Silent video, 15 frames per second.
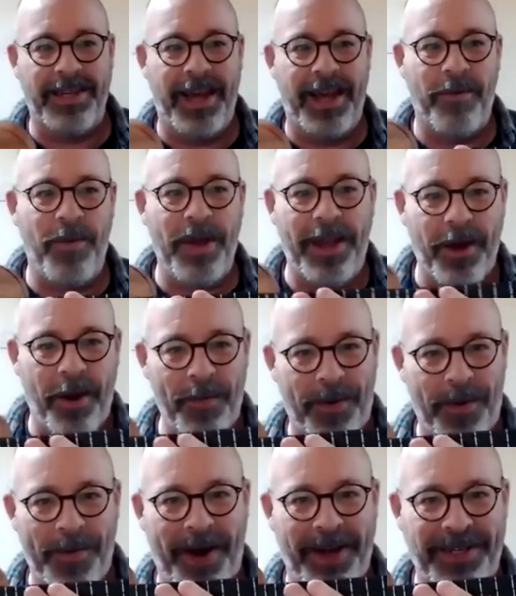and we
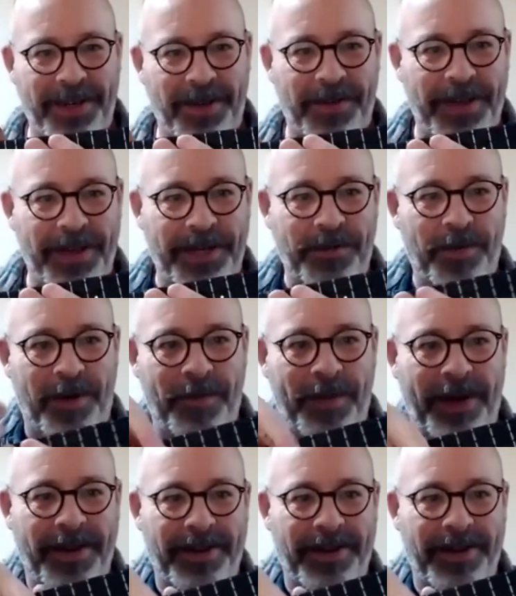compromised on this one because